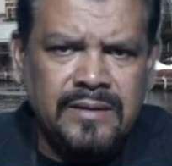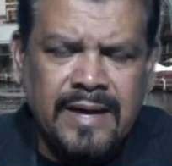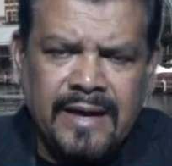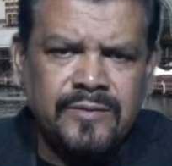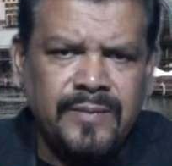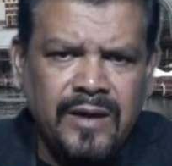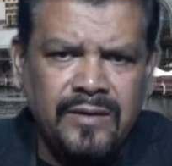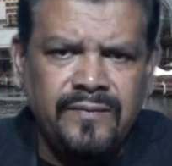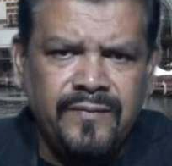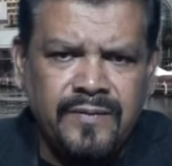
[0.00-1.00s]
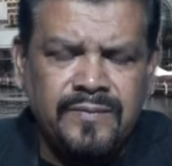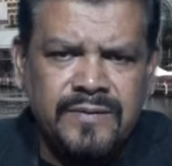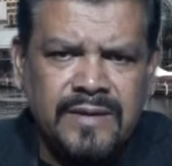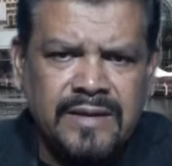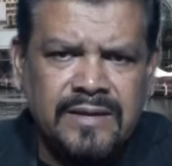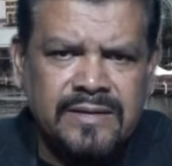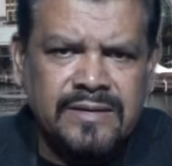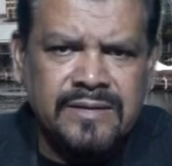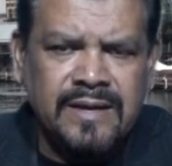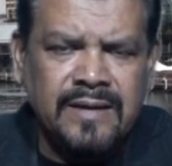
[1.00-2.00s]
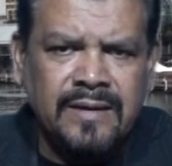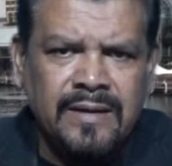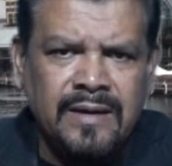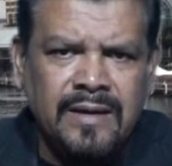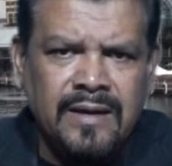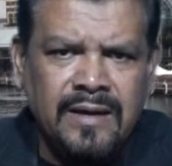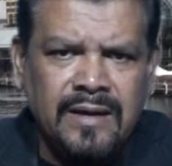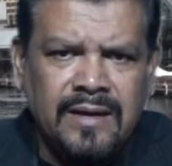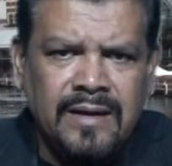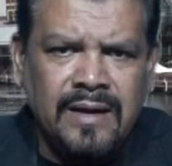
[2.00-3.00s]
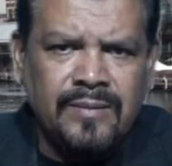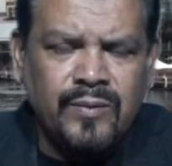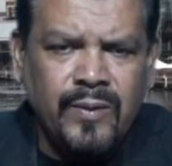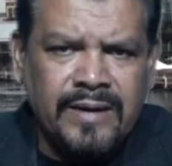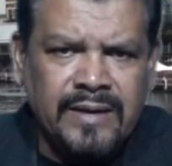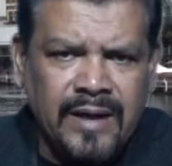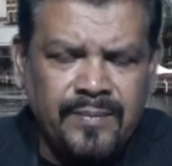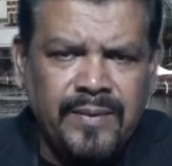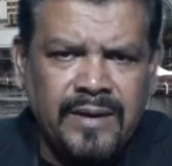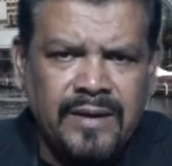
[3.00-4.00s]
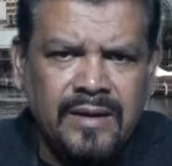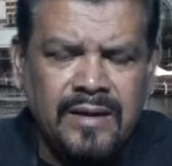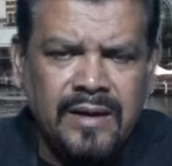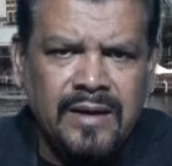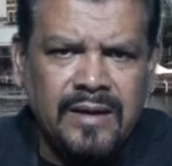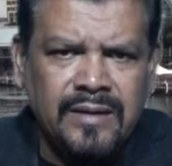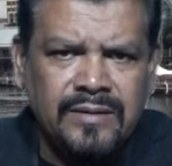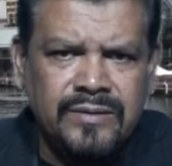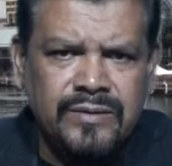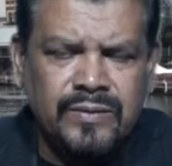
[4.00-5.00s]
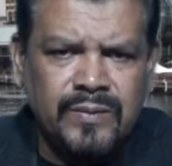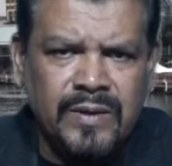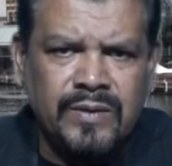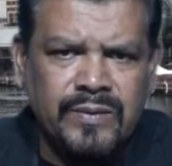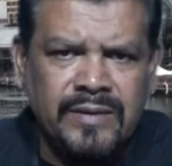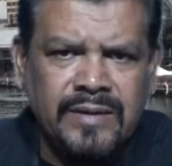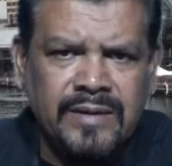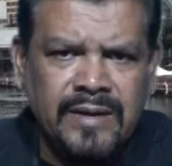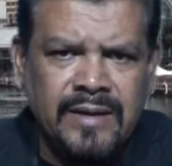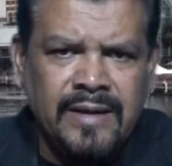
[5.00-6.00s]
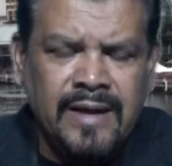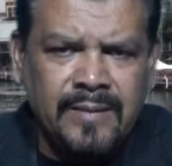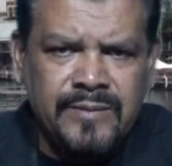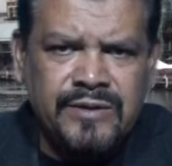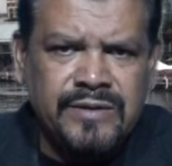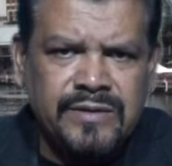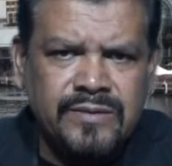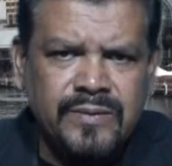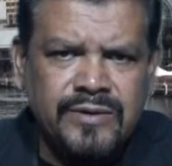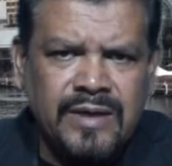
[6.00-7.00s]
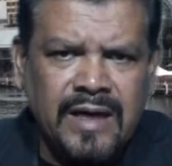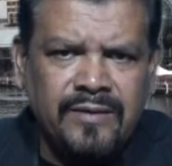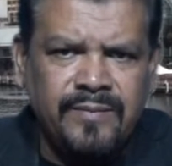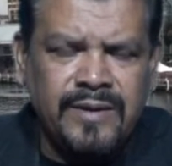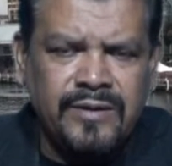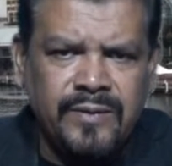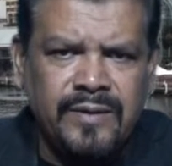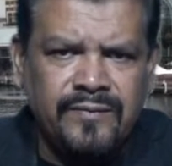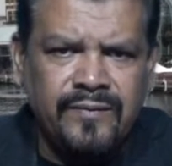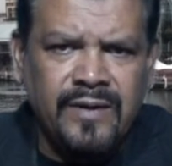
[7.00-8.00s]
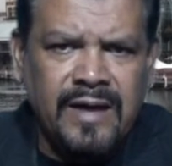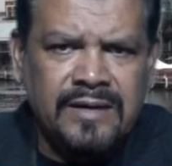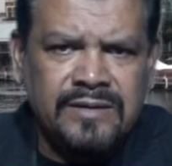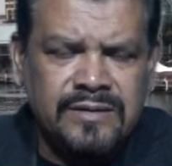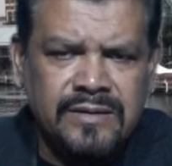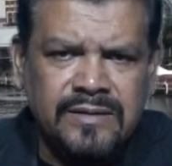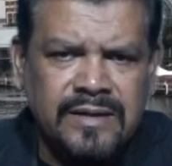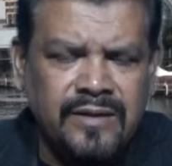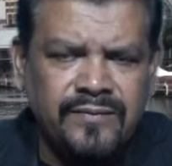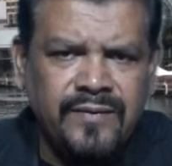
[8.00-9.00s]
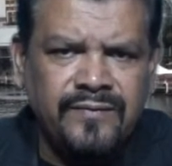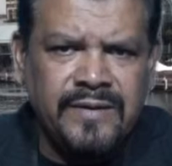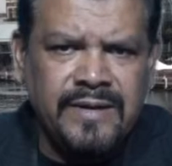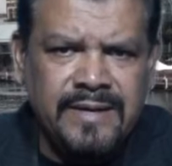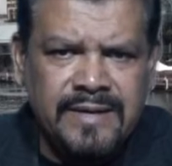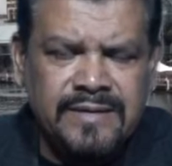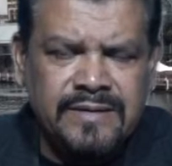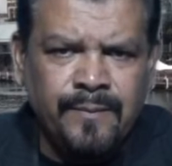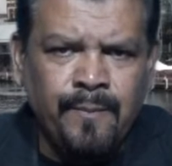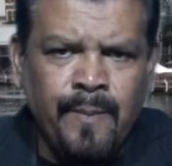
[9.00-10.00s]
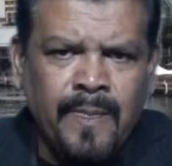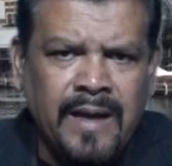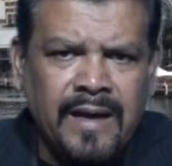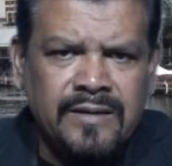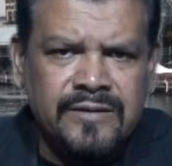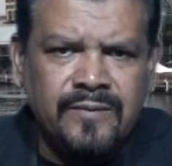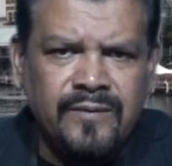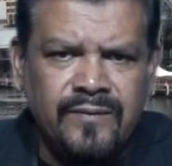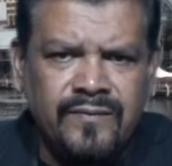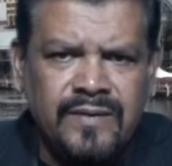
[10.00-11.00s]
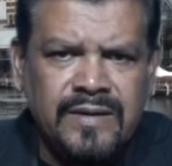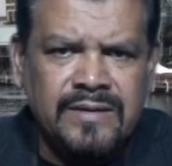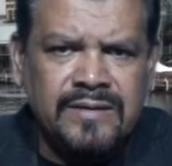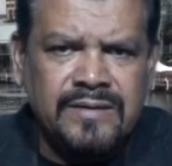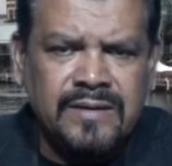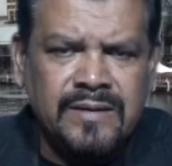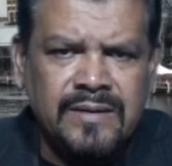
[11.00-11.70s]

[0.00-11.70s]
direct my own films, and as I say, I'm quite happy to work with the amateurs, which I have been doing for last 10-15 years, and some of these